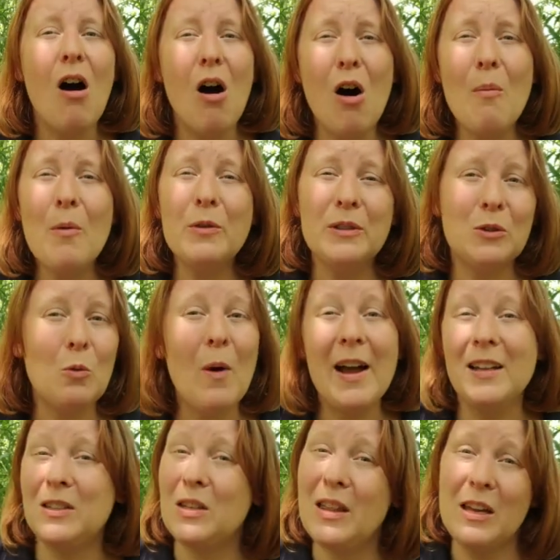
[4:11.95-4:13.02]
almost
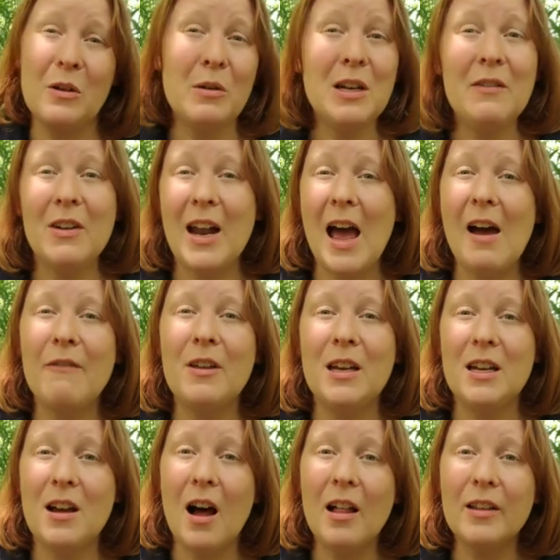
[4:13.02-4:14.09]
white, so they don't even have any
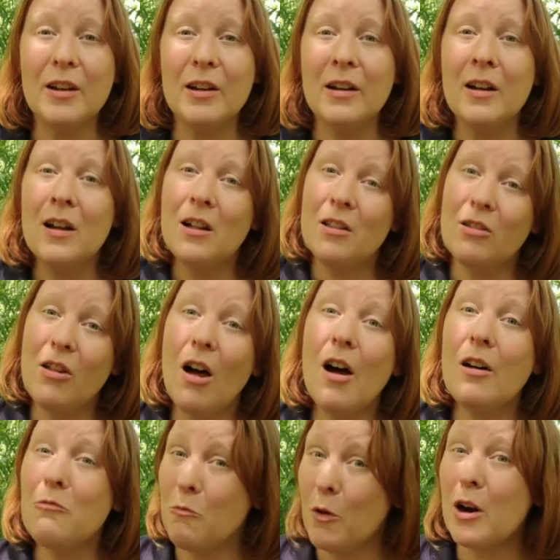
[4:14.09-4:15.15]
color,
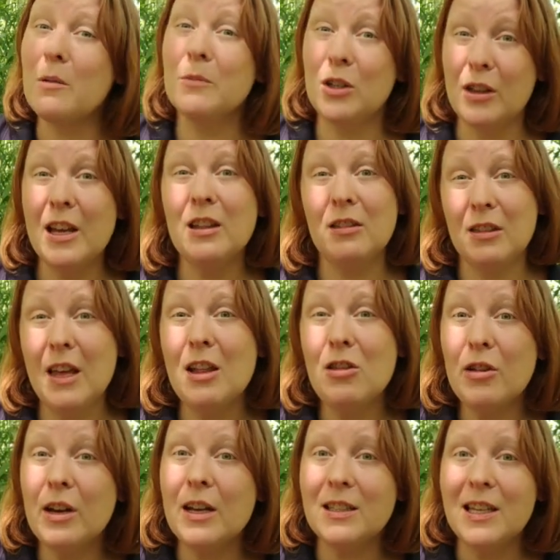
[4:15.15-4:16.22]
long worms. So they
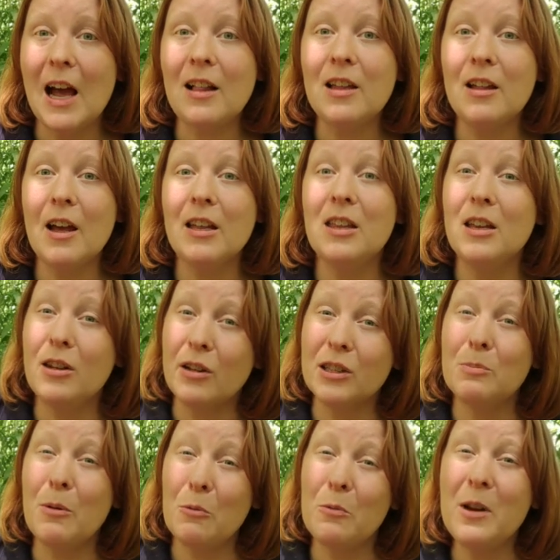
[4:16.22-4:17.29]
look exactly like the adults,
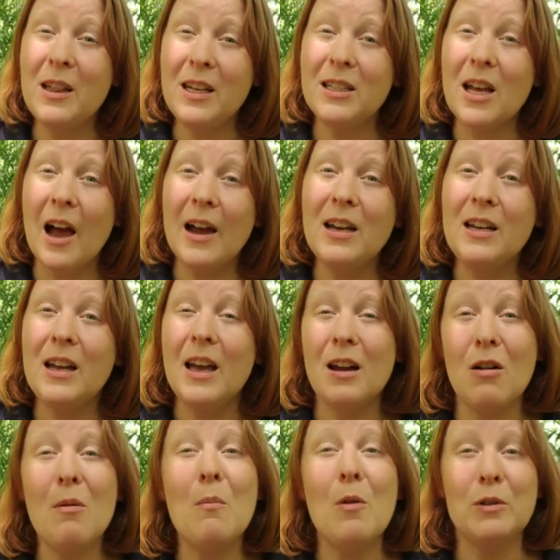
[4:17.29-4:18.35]
but really tiny and
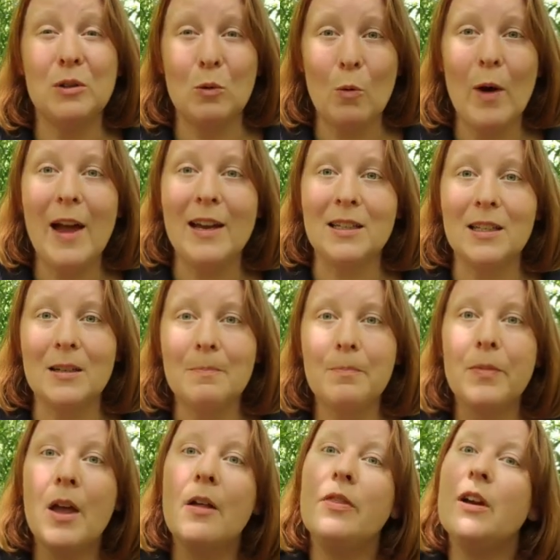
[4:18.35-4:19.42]
almost white.
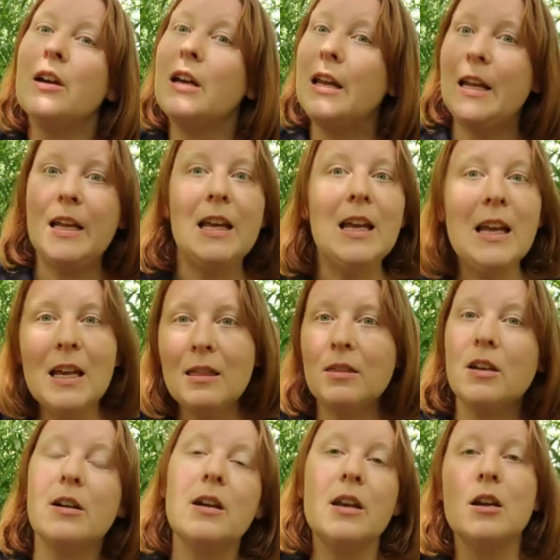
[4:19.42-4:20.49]
They're going to eat,
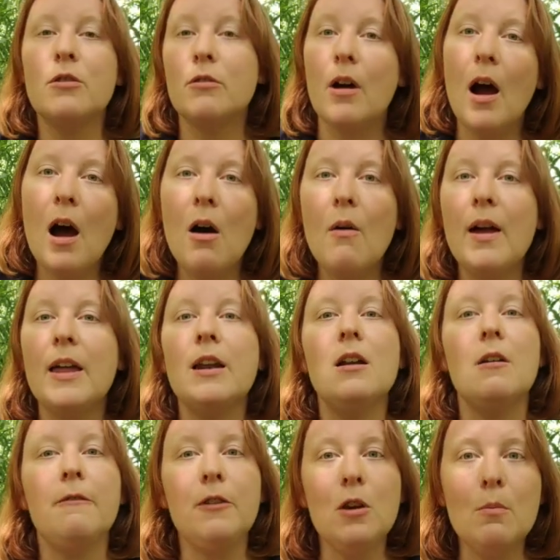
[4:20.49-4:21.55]
they're going to grow, and in
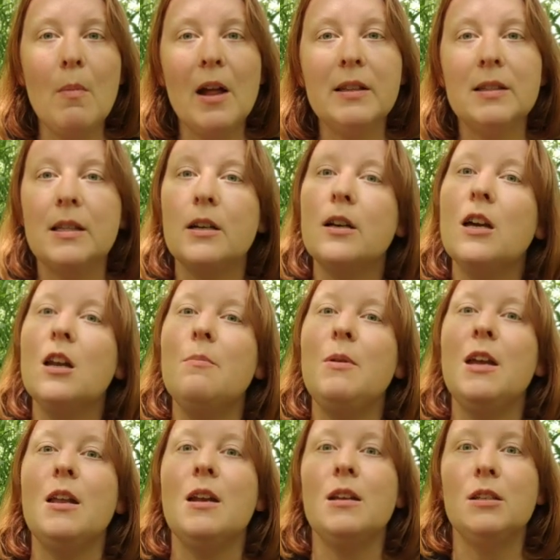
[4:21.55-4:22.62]
a few months they're going to
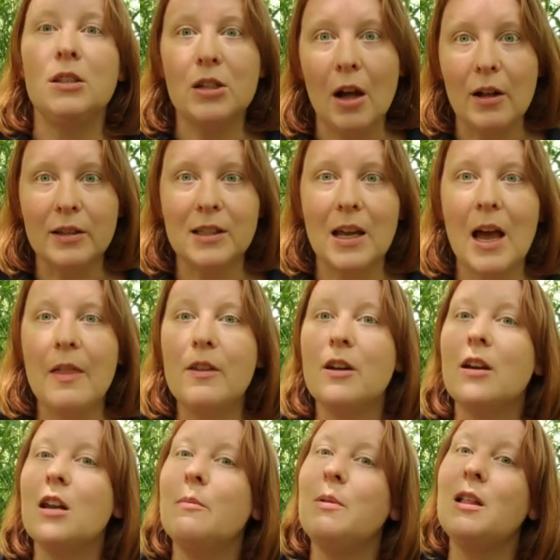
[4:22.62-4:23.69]
be an adult, and they're
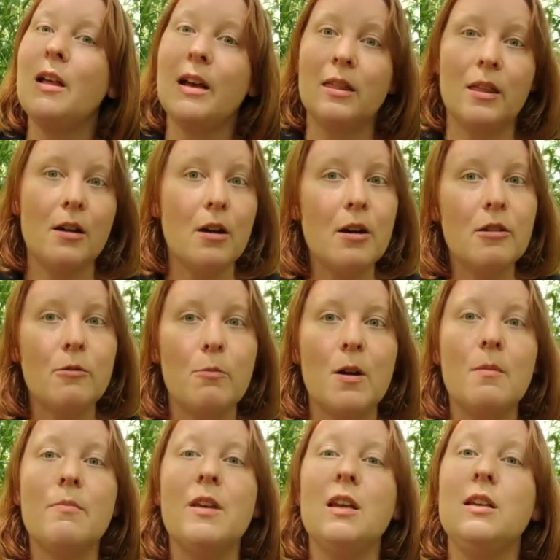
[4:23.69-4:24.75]
going to be like the
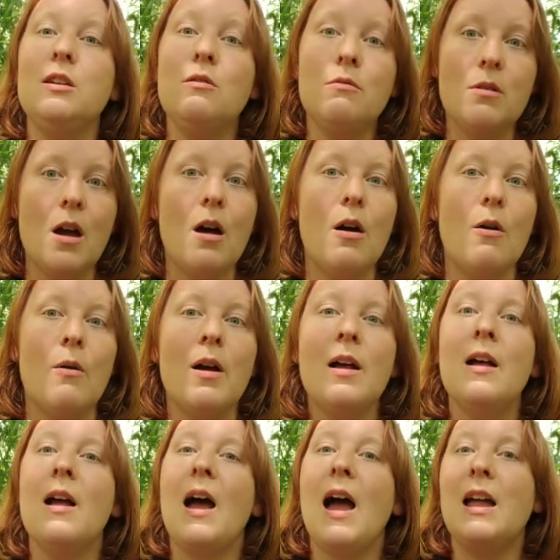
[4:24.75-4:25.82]
earthworm that you know
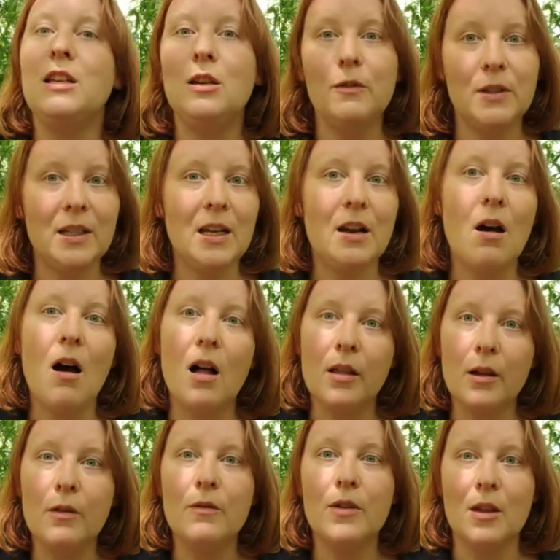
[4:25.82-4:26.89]
and you've seen all
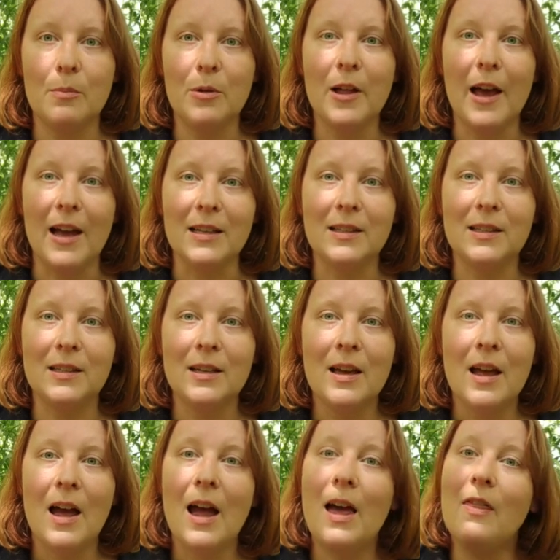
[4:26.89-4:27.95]
over the place.
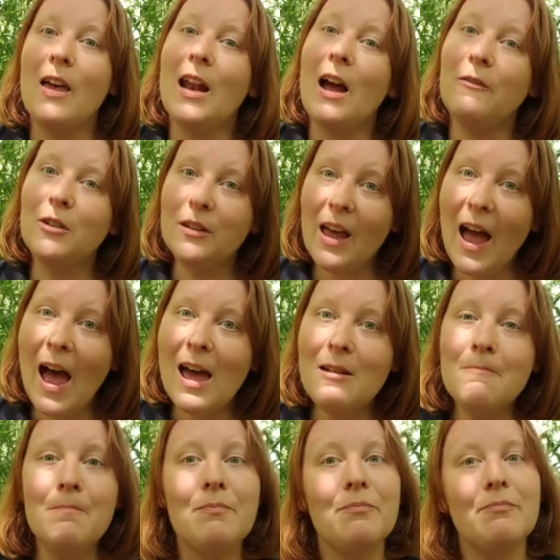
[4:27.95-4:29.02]
And then after that,
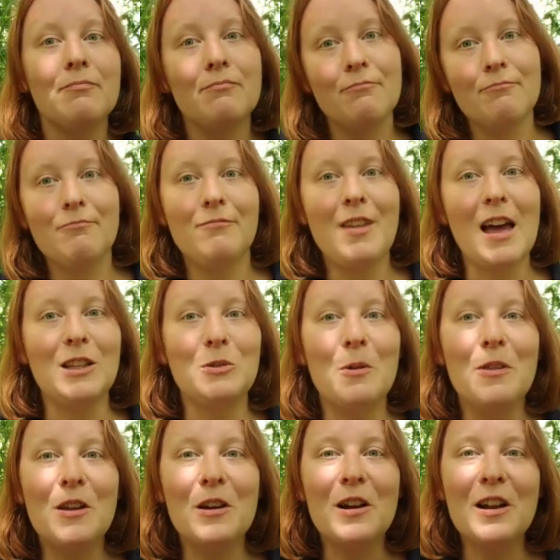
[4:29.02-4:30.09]
that's
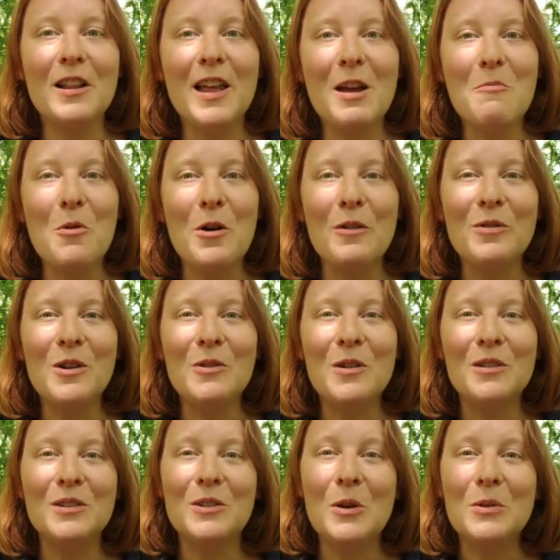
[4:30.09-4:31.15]
when they're going to lay more of
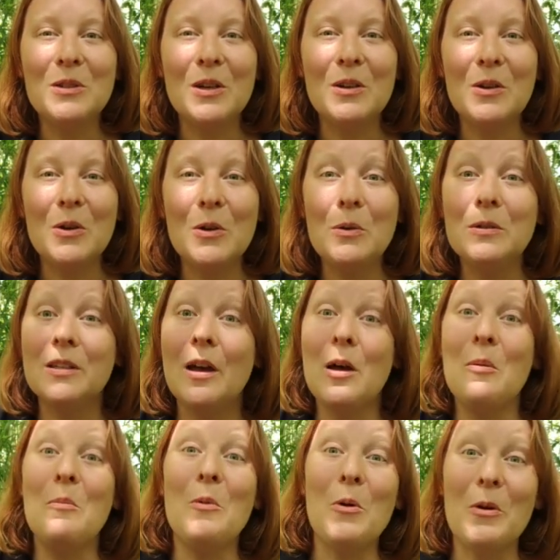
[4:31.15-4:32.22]
those cocoons,
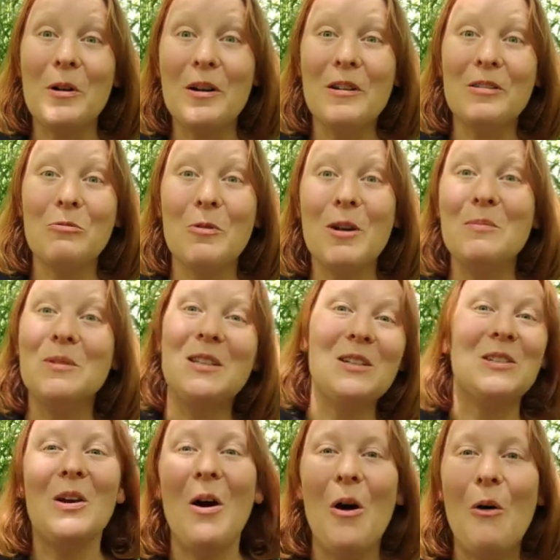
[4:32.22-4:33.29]
more earthworms.
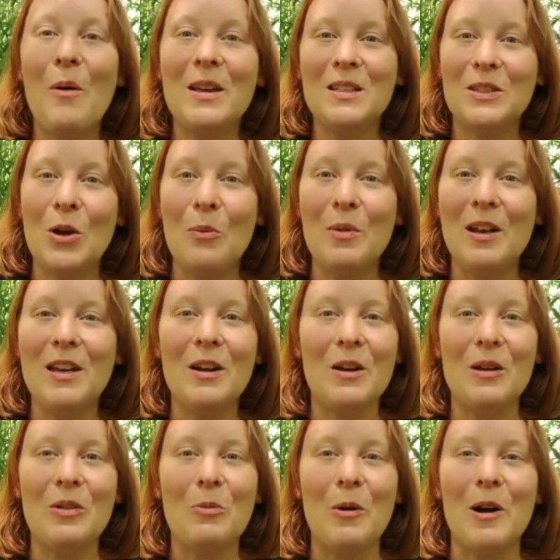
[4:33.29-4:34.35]
There's always so many
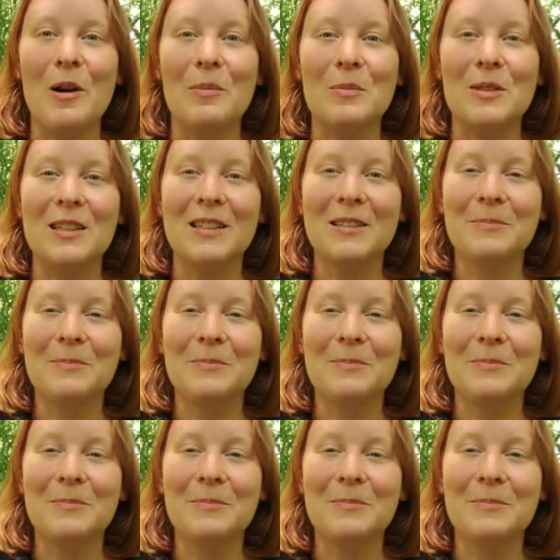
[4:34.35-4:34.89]
earthworms.